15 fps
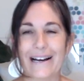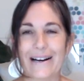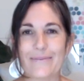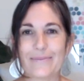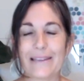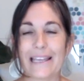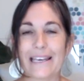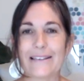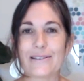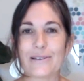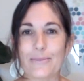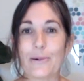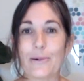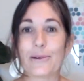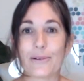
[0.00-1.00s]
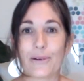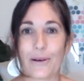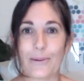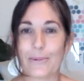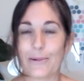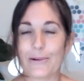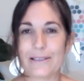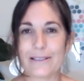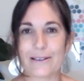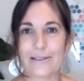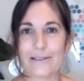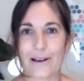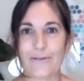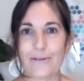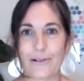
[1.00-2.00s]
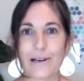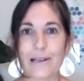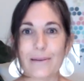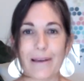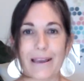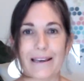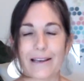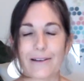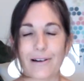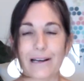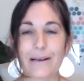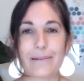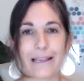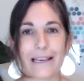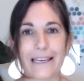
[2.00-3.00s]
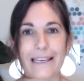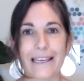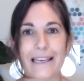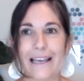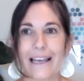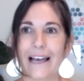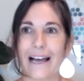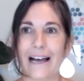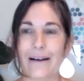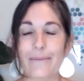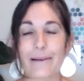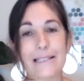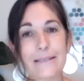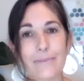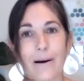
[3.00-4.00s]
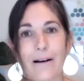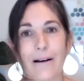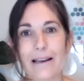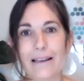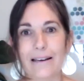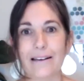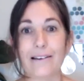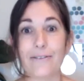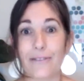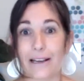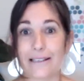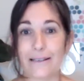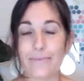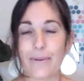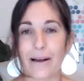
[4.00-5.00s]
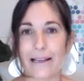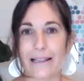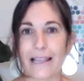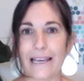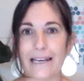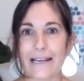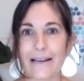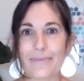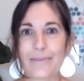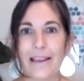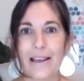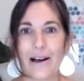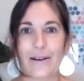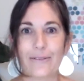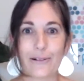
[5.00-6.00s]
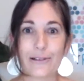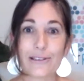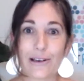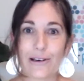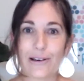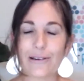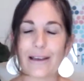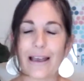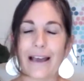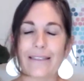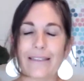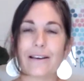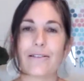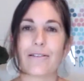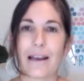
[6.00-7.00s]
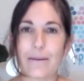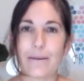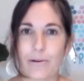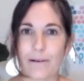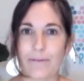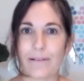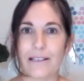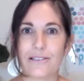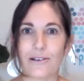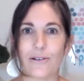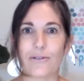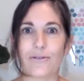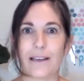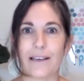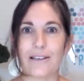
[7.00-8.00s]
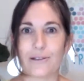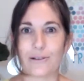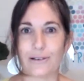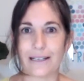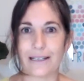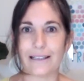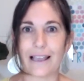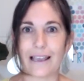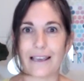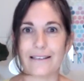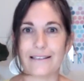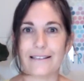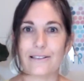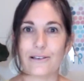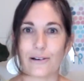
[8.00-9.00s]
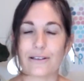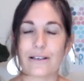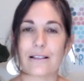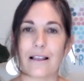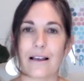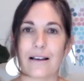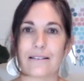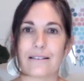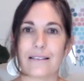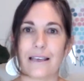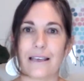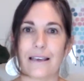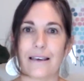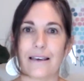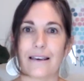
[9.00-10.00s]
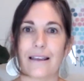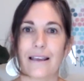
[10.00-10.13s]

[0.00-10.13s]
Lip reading: get into more of her books because I've already been incredibly inspired and affected by Elena. I've also had the great privilege of enjoying Elena's yoga class in